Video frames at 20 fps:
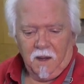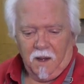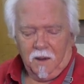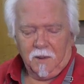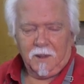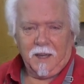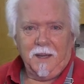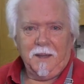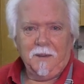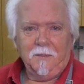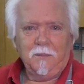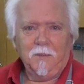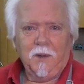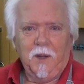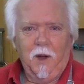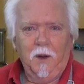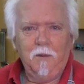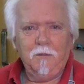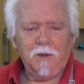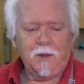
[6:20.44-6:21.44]
Okay,
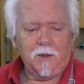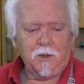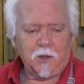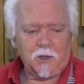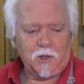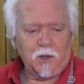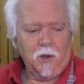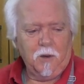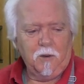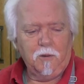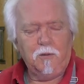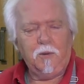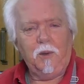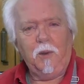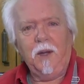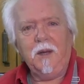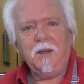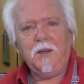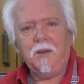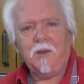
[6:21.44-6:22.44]
over to the stove, we're
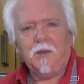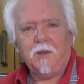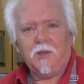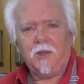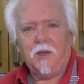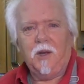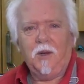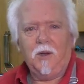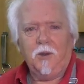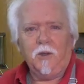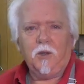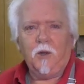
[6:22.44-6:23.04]
ready to start